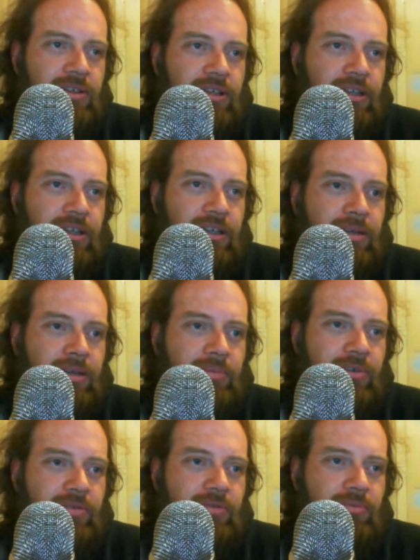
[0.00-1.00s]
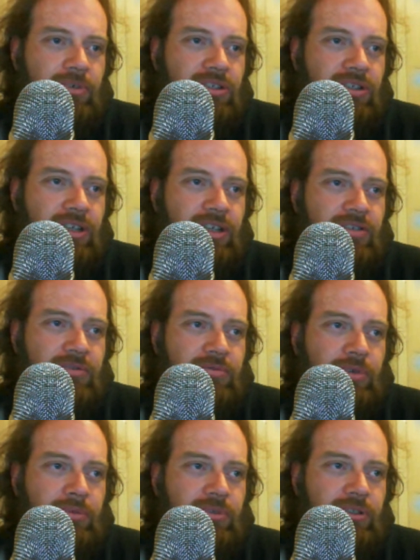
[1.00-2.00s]
At which stage you'll
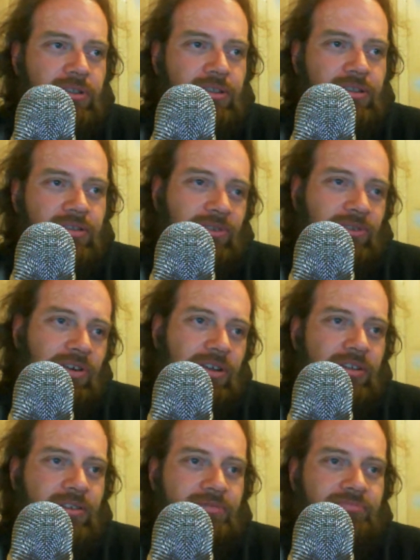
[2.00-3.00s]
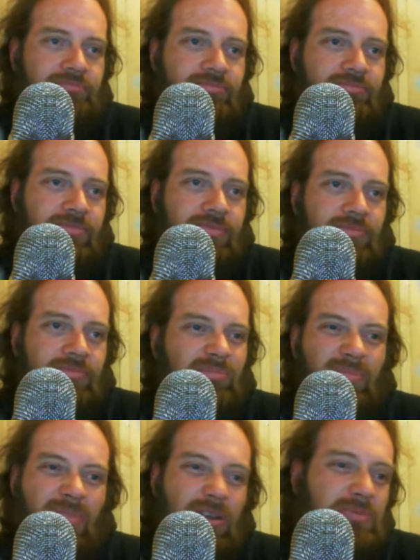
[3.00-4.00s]
probably find that
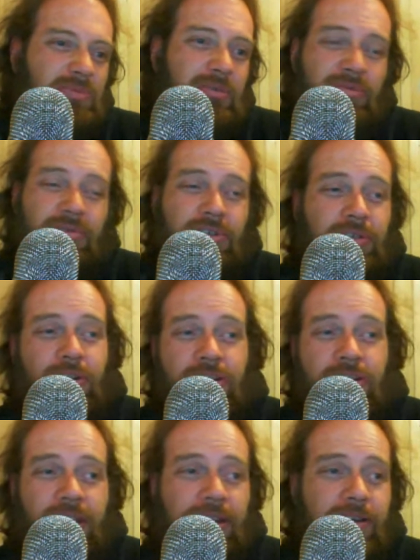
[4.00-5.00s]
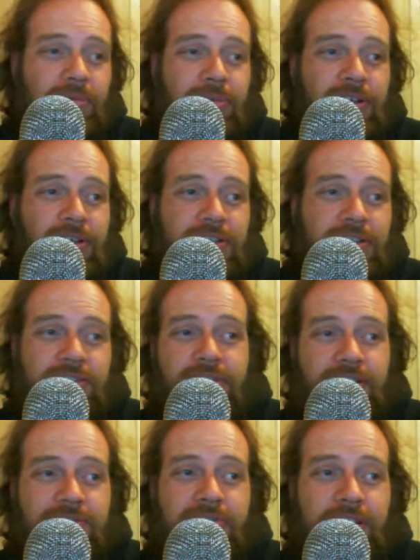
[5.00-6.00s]
most people really won't care. I mean, unless you're
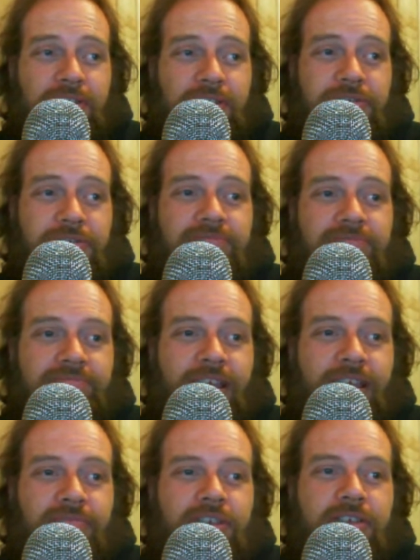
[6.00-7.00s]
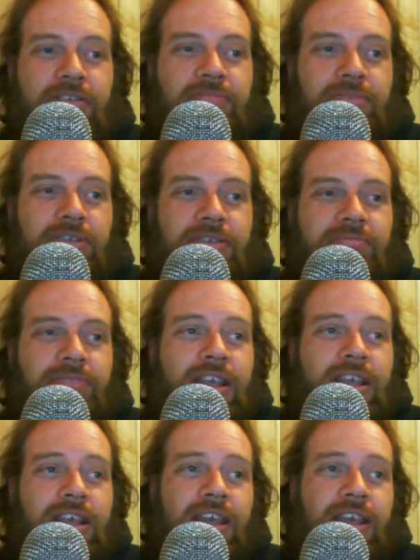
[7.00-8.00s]
an actual Android advocate. But
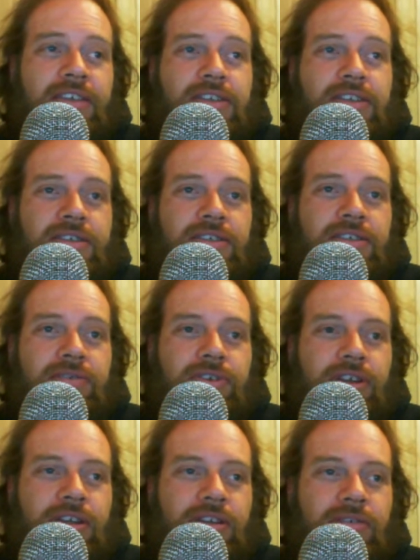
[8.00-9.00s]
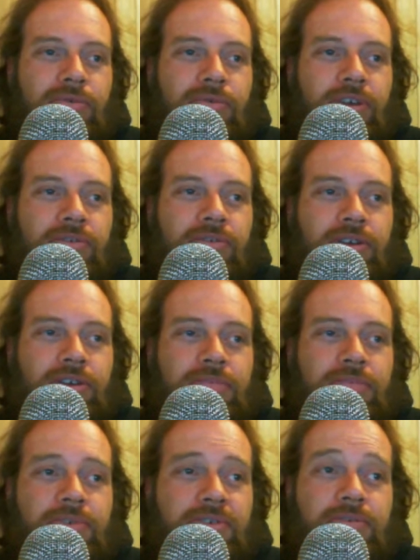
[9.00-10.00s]
essentially, if you can hit a Wi-Fi
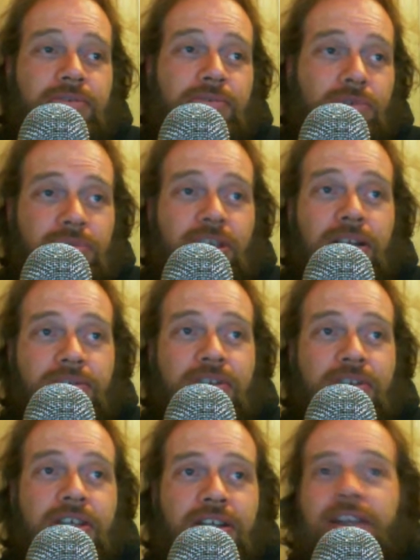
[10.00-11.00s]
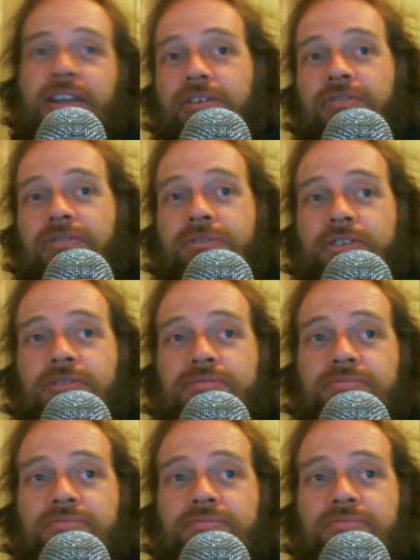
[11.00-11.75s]
hotspot, you will be able to get a download for it.